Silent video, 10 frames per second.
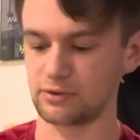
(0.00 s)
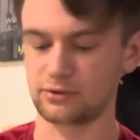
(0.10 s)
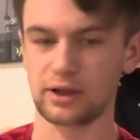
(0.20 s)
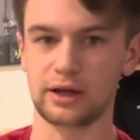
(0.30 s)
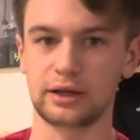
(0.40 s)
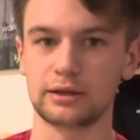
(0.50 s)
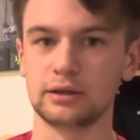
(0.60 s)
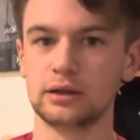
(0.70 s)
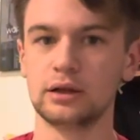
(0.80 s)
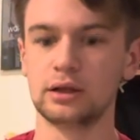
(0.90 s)
flying
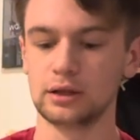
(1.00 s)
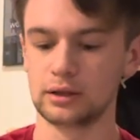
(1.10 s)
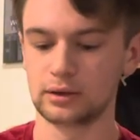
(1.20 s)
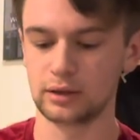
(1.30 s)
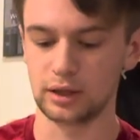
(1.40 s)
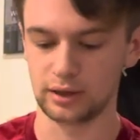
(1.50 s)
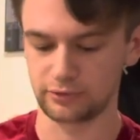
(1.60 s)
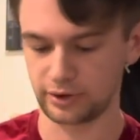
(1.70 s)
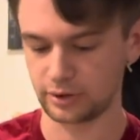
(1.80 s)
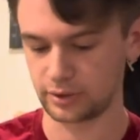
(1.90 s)

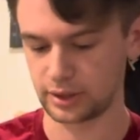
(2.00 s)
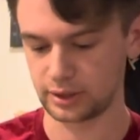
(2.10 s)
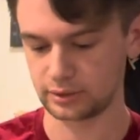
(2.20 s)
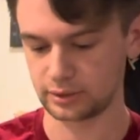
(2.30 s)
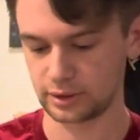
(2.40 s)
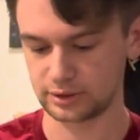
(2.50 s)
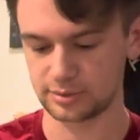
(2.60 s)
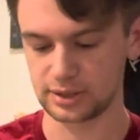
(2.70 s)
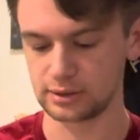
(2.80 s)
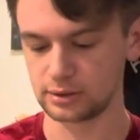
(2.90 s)
fairway,
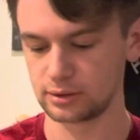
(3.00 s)
9-speed.